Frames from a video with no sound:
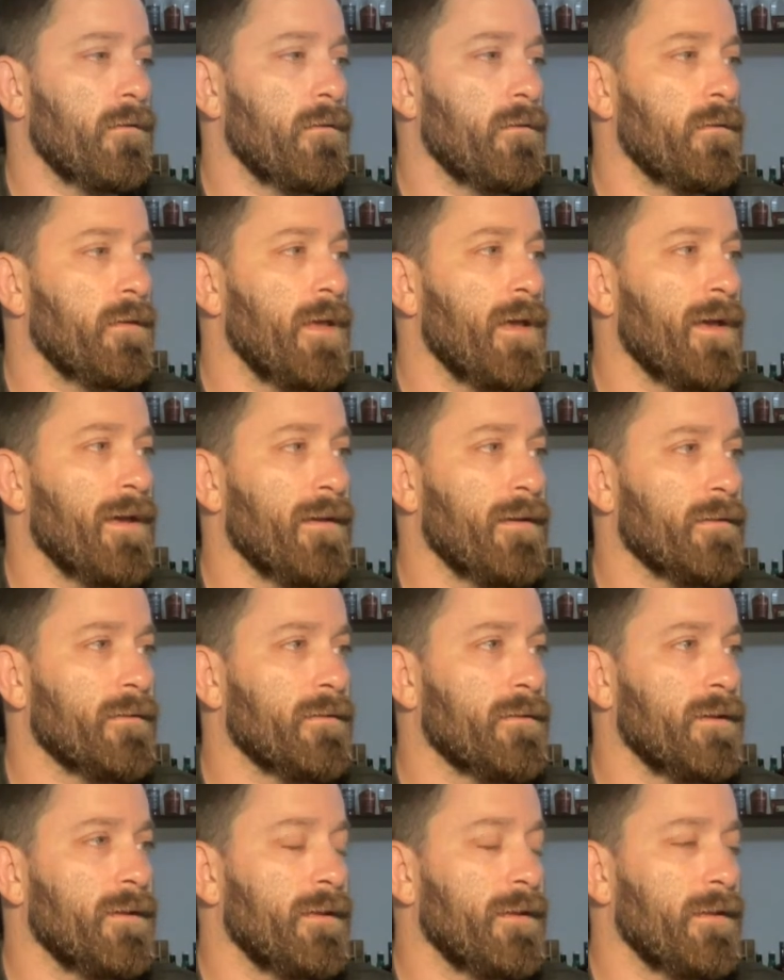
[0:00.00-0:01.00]

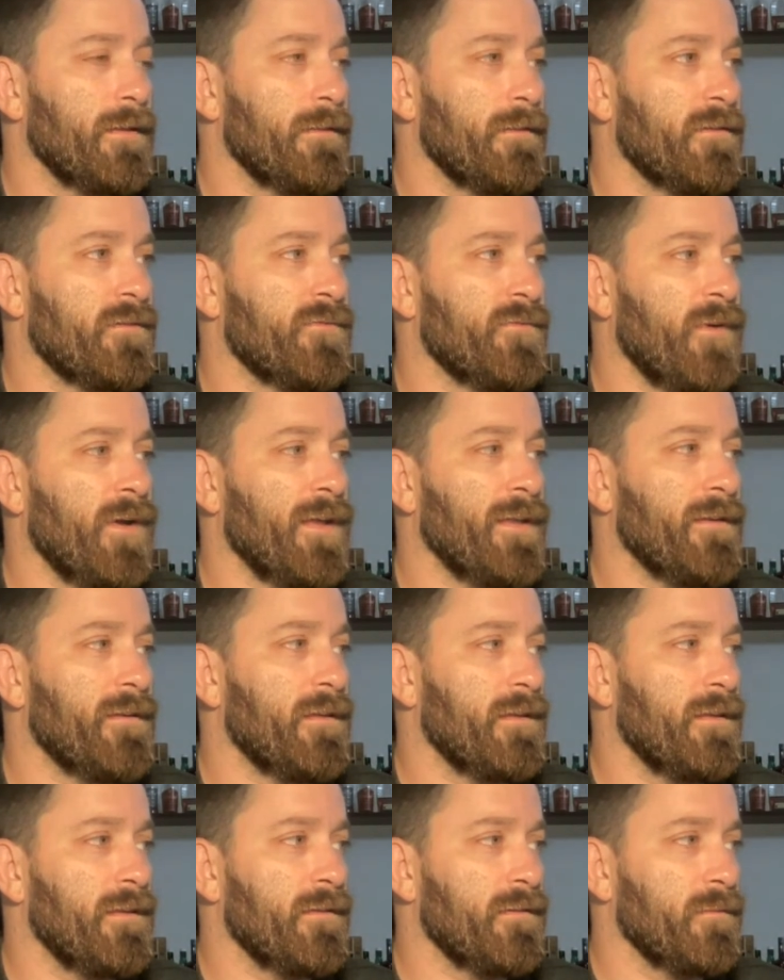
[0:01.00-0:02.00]
This fight
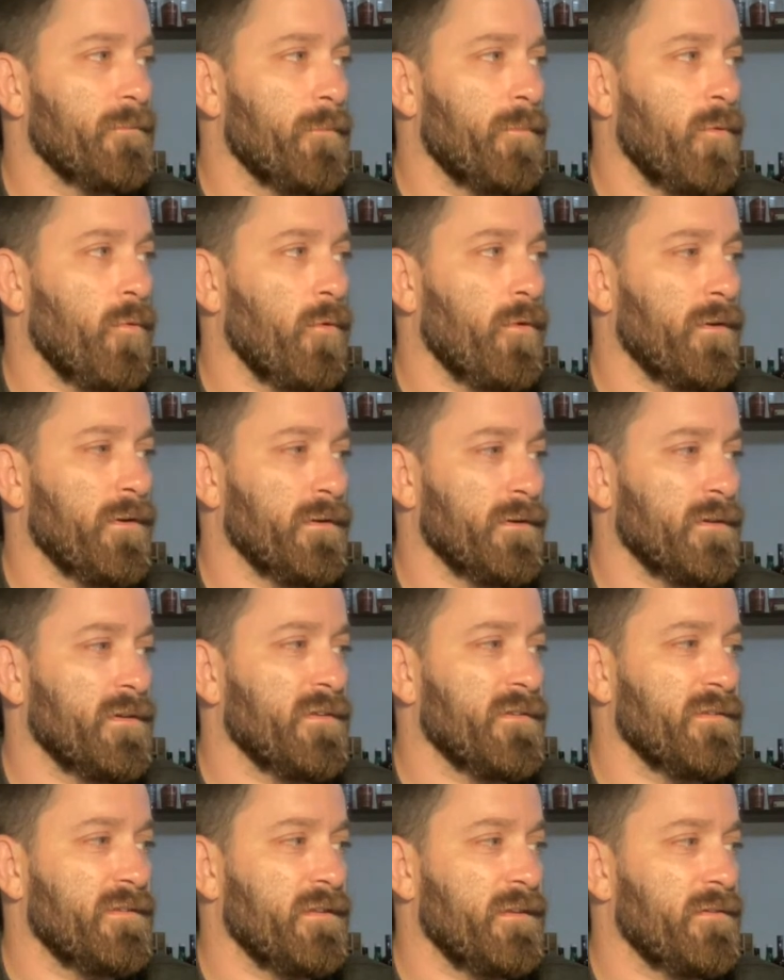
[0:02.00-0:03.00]
is important
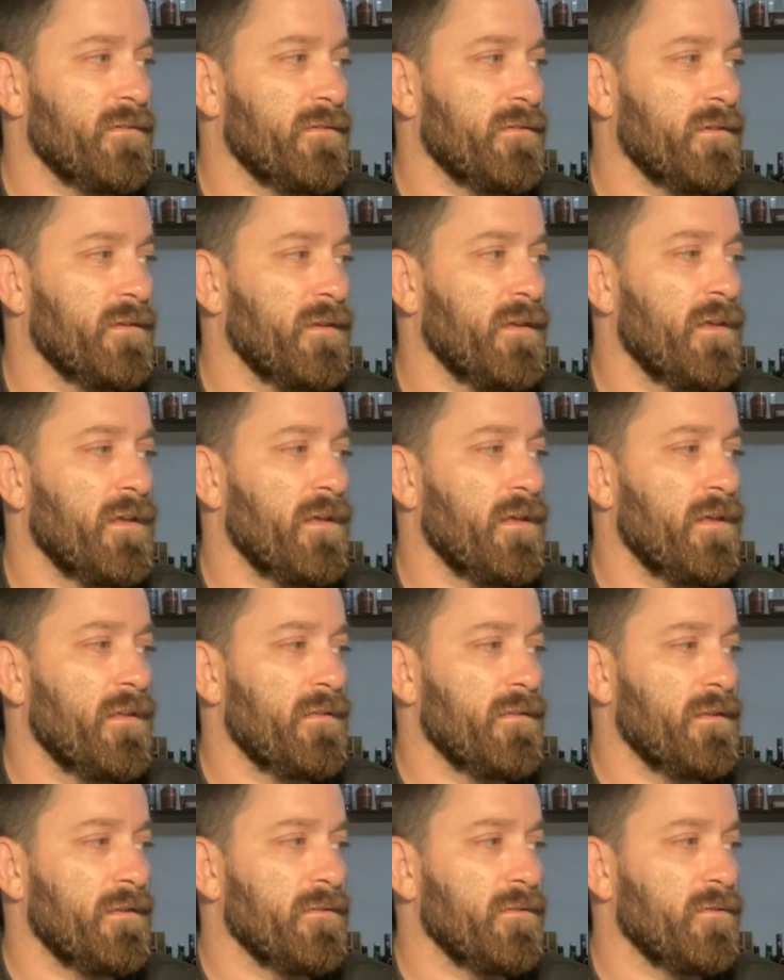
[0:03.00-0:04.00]
because these
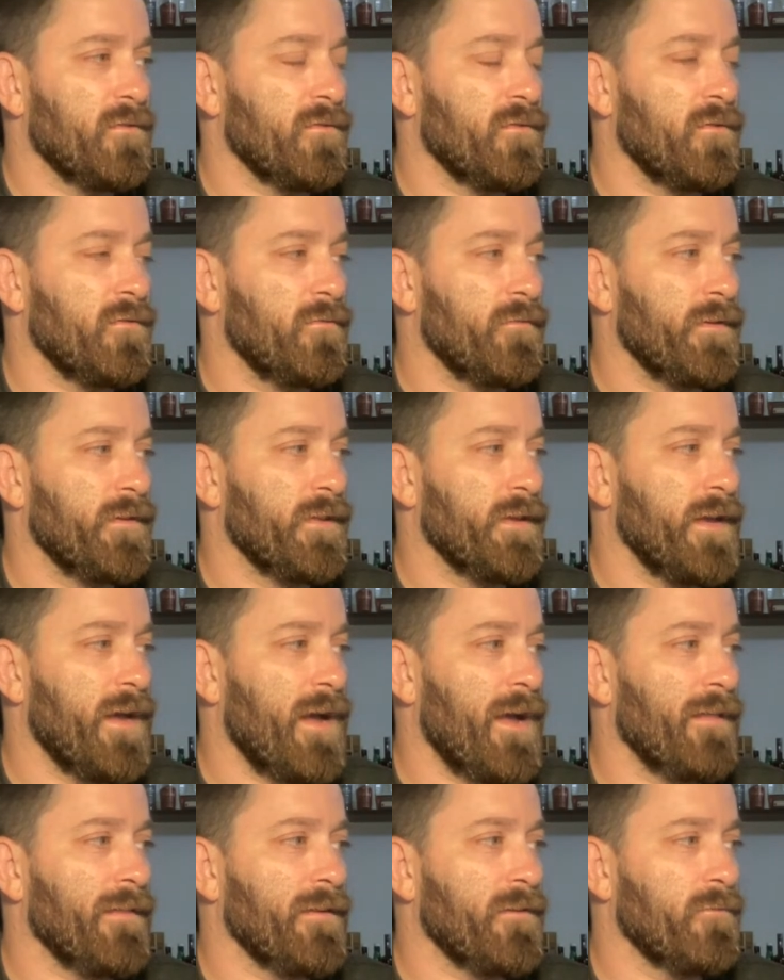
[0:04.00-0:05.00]
are two really
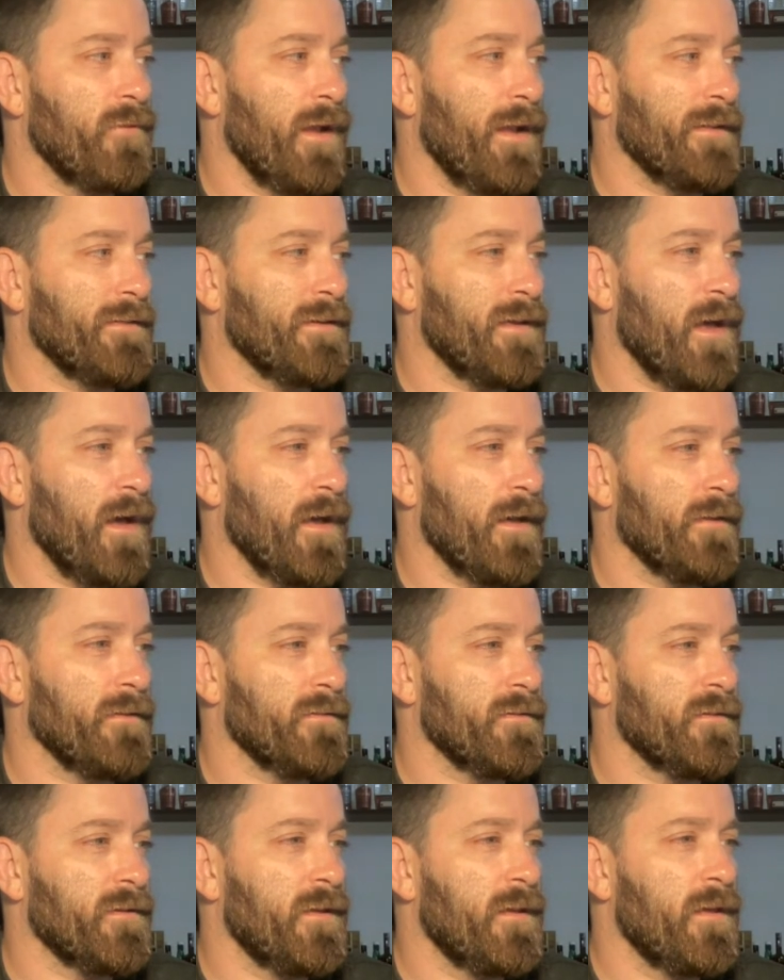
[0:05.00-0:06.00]
highly ranked
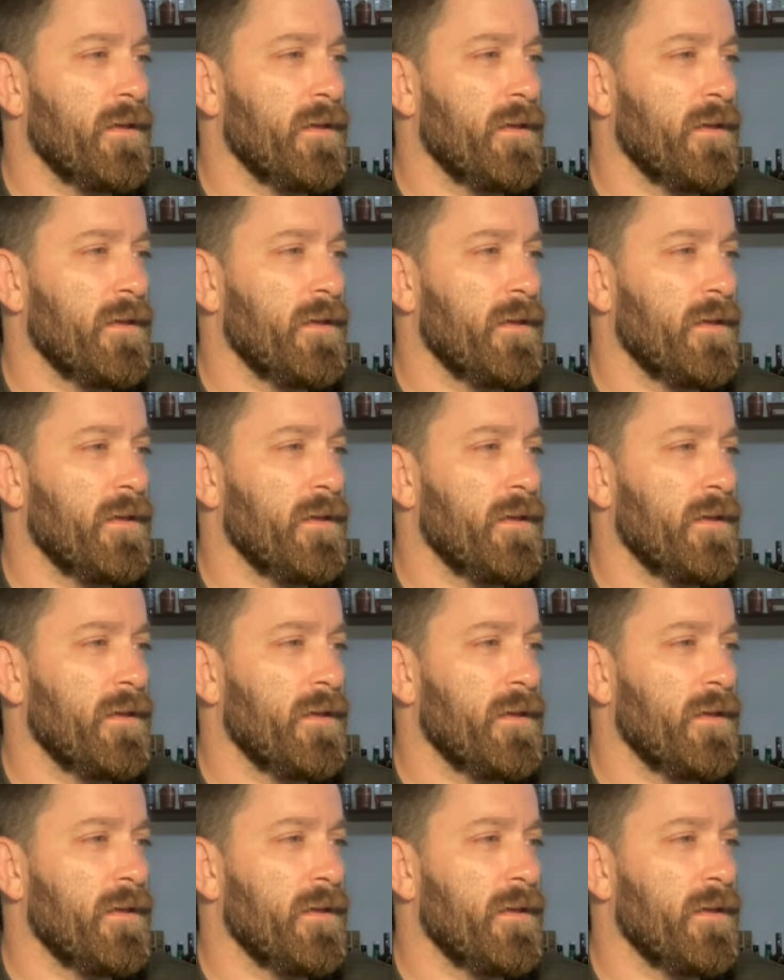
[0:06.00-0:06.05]
guys.